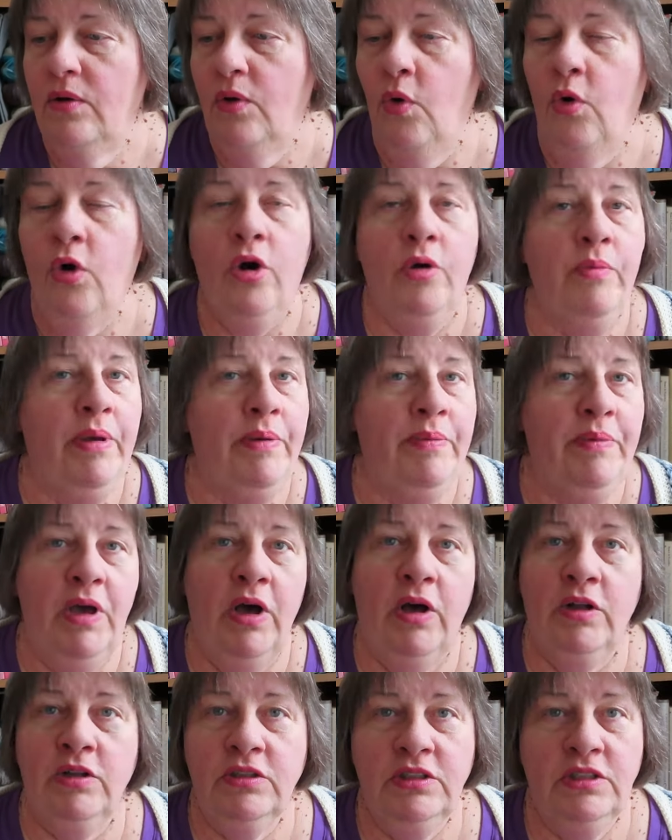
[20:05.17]
or maybe
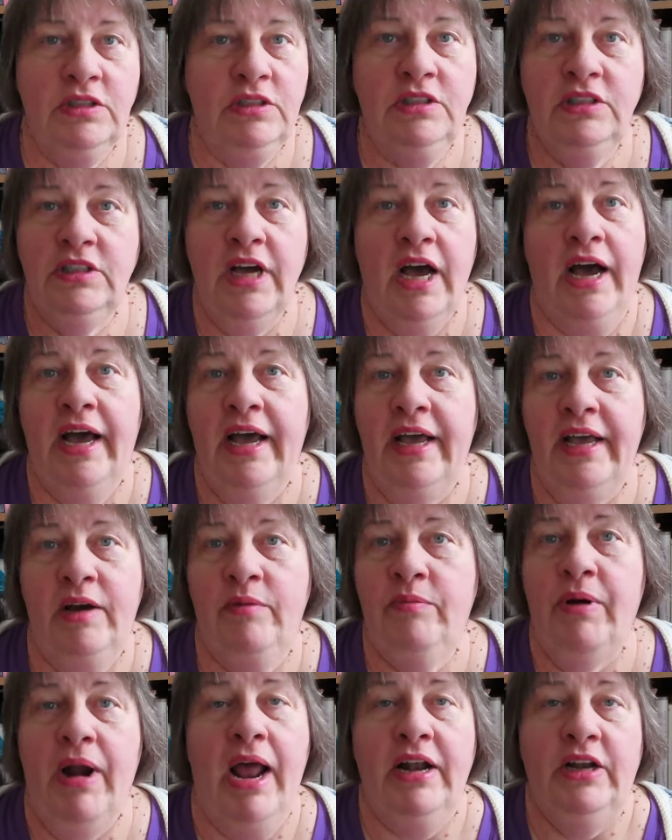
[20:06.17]
I'll dye
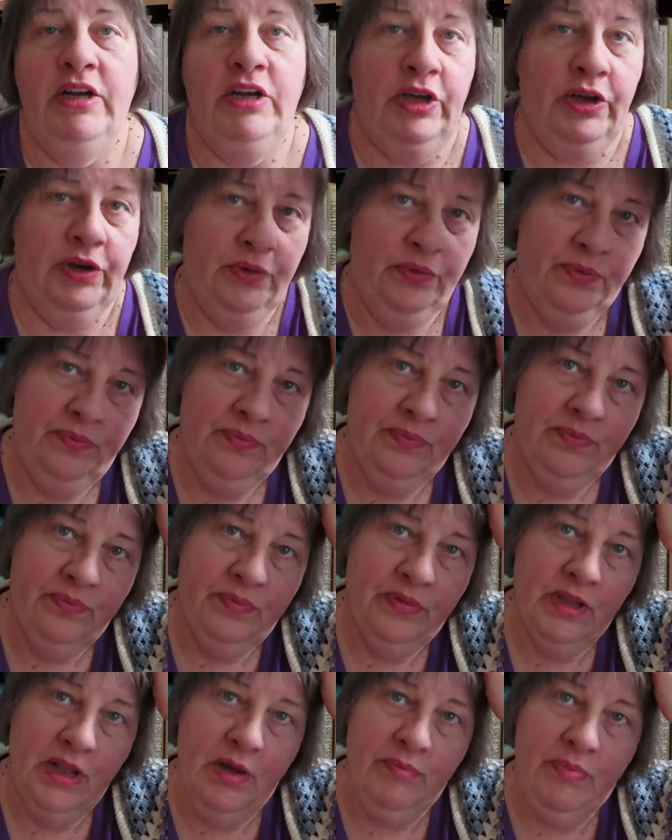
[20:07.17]
a brand new
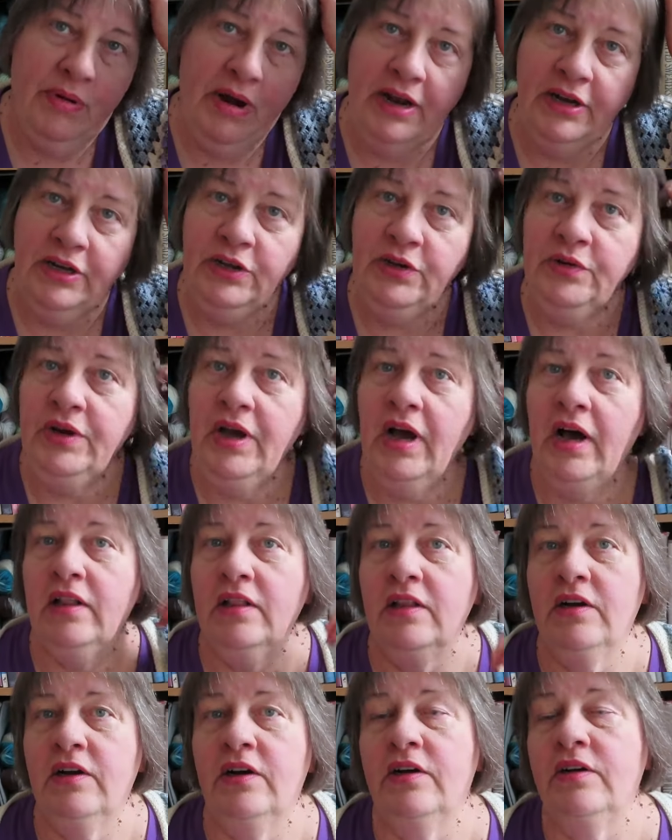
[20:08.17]
a brand new
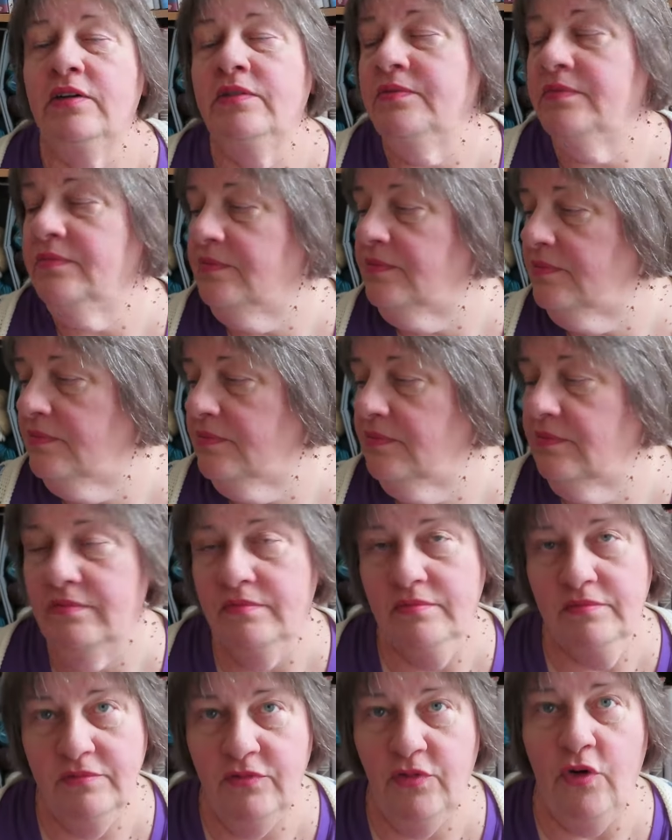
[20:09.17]
color
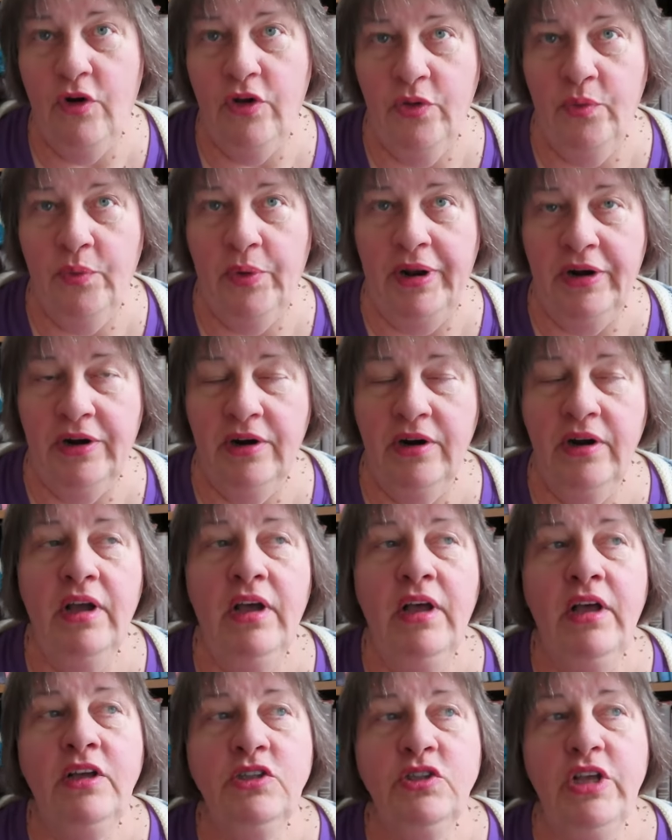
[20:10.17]
for the winner.
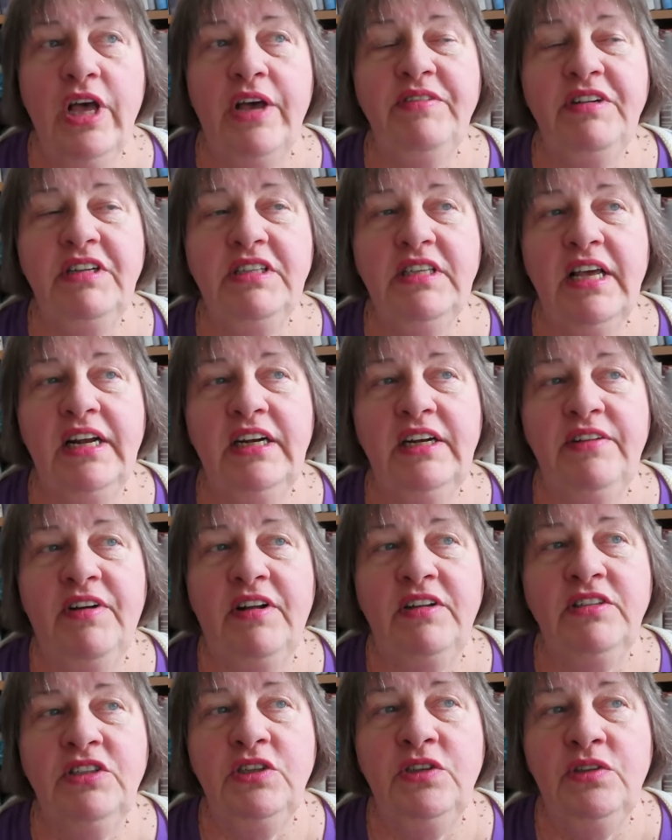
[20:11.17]
So I haven't decided if
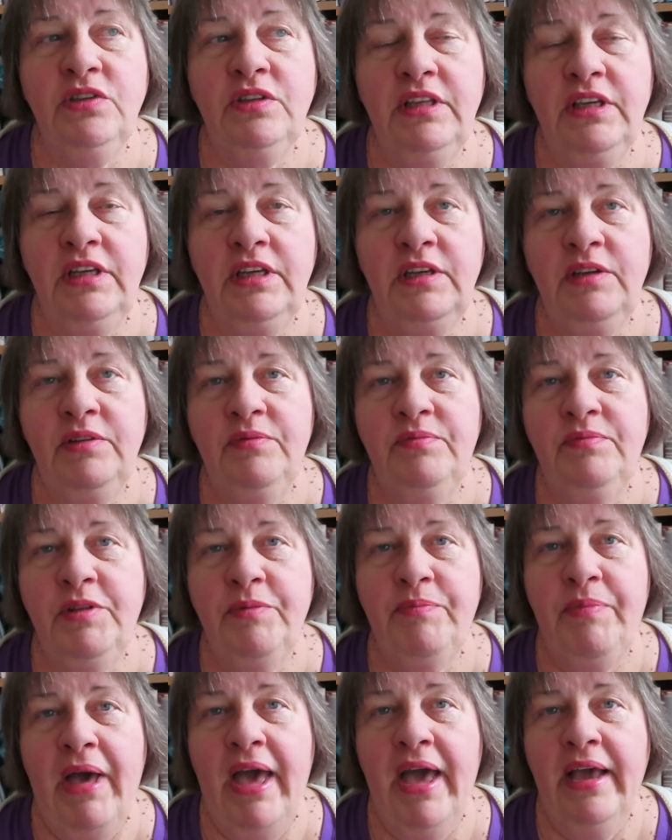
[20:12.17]
I'll do the
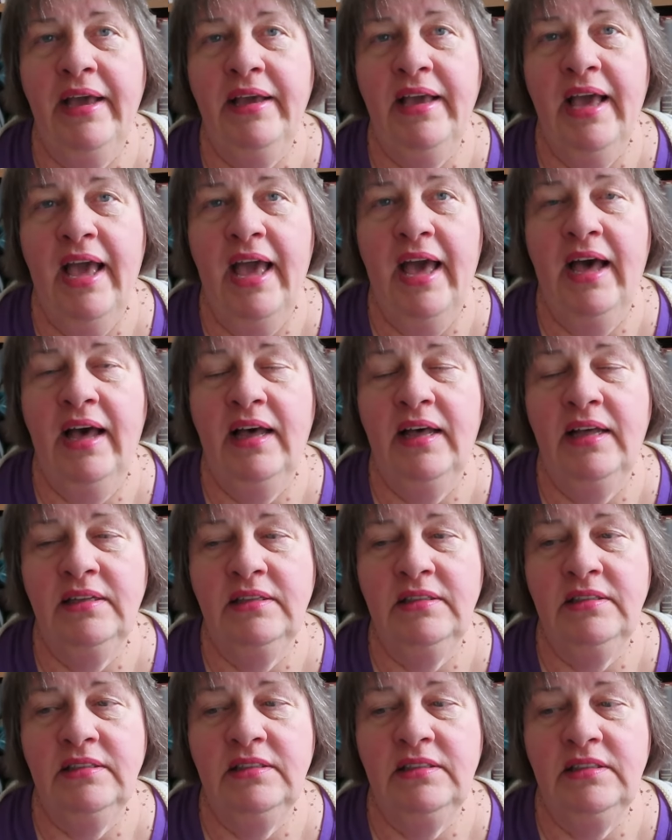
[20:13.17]
the bag
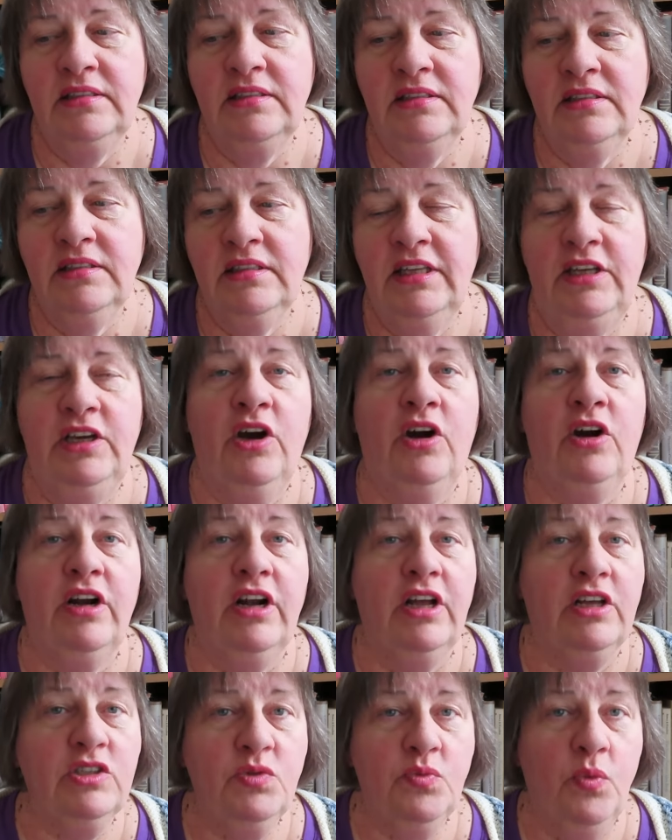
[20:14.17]
and the
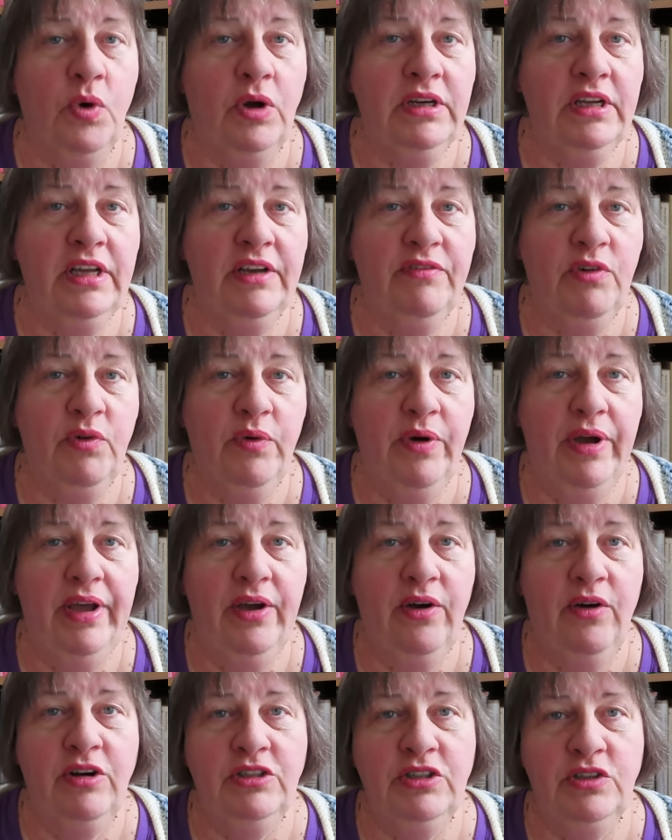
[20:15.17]
yarn as one
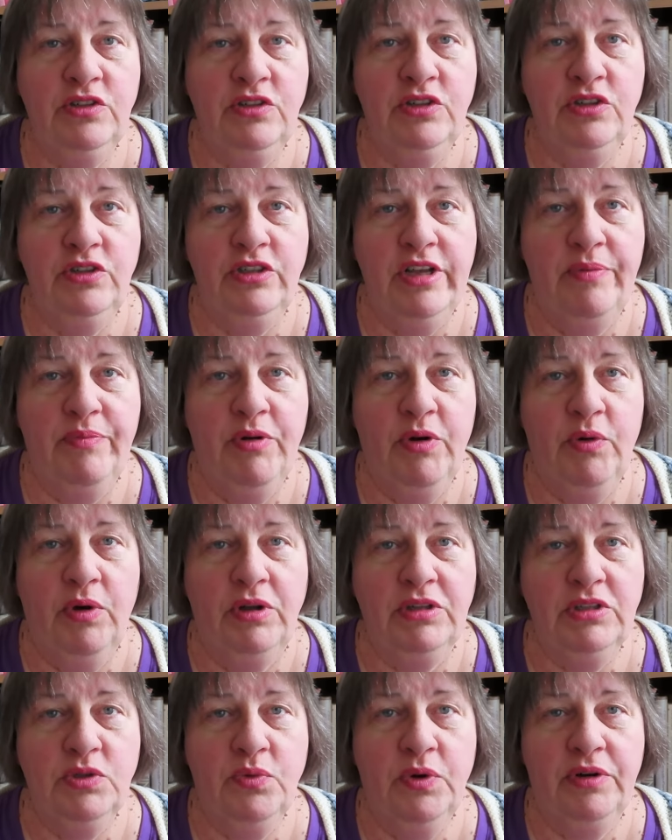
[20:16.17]
giveaway or do two separate
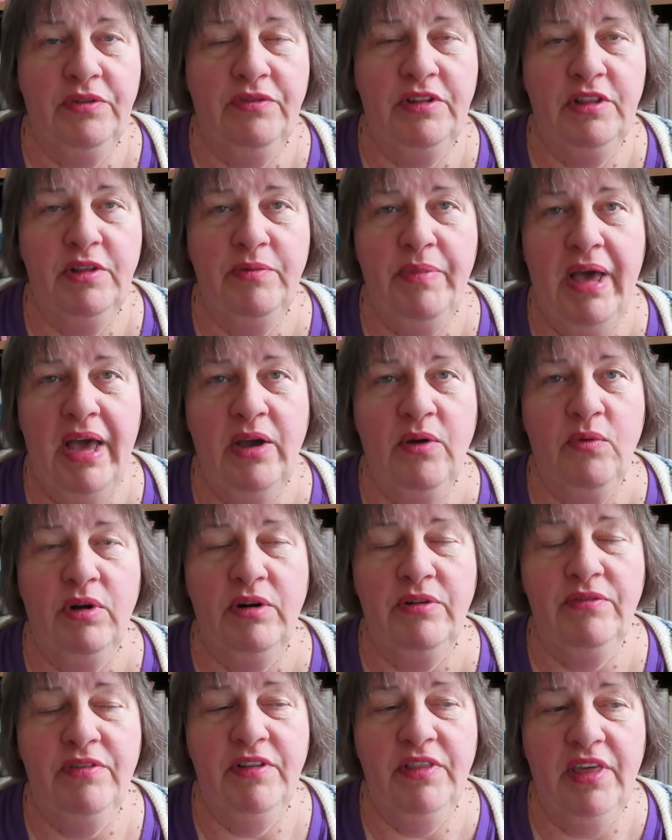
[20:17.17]
ones, one for the bag,
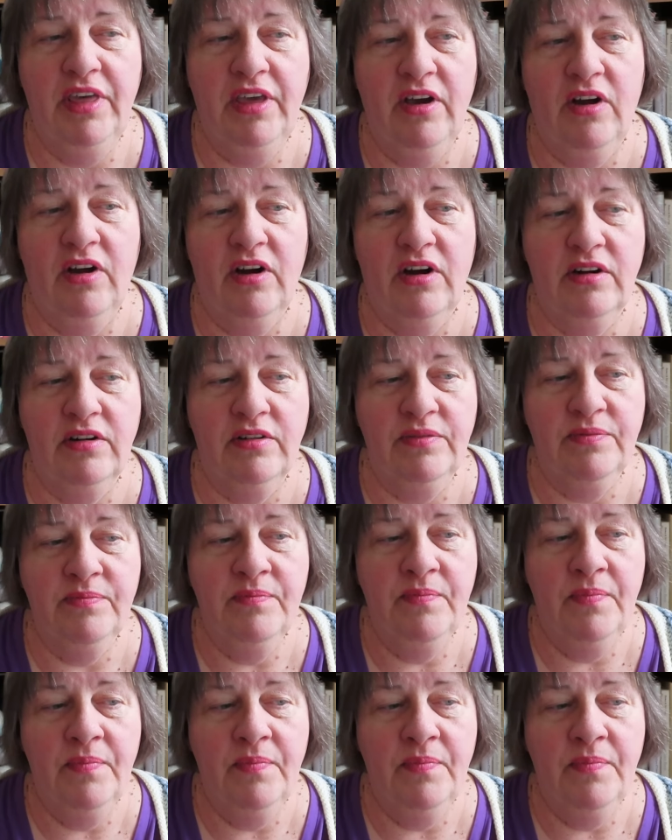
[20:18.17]
one for the yarn,